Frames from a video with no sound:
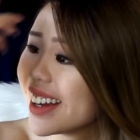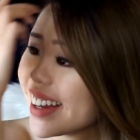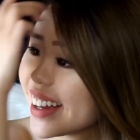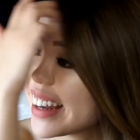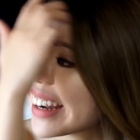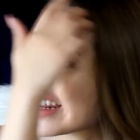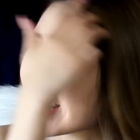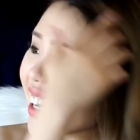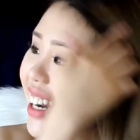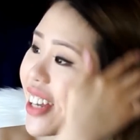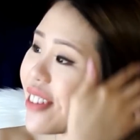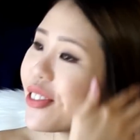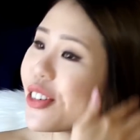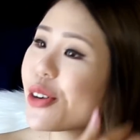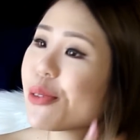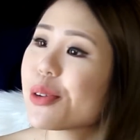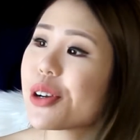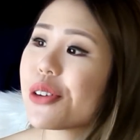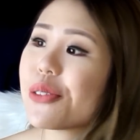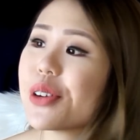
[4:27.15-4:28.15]
And I can't even
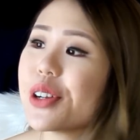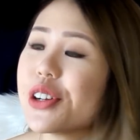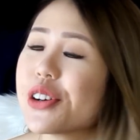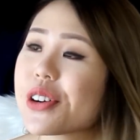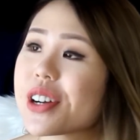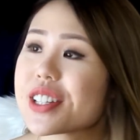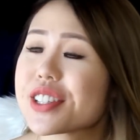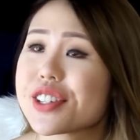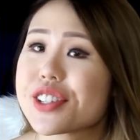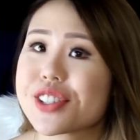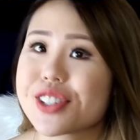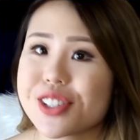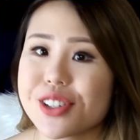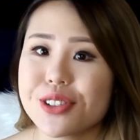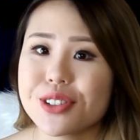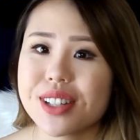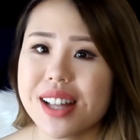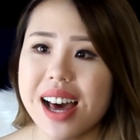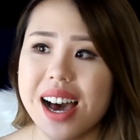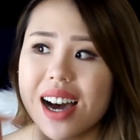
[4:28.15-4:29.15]
open a window because it's
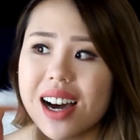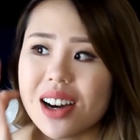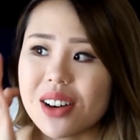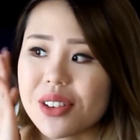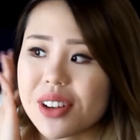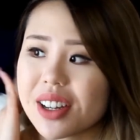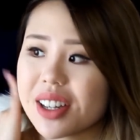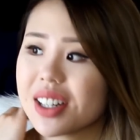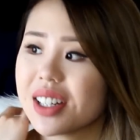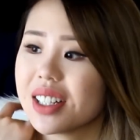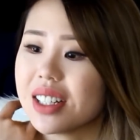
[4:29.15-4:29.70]
so loud.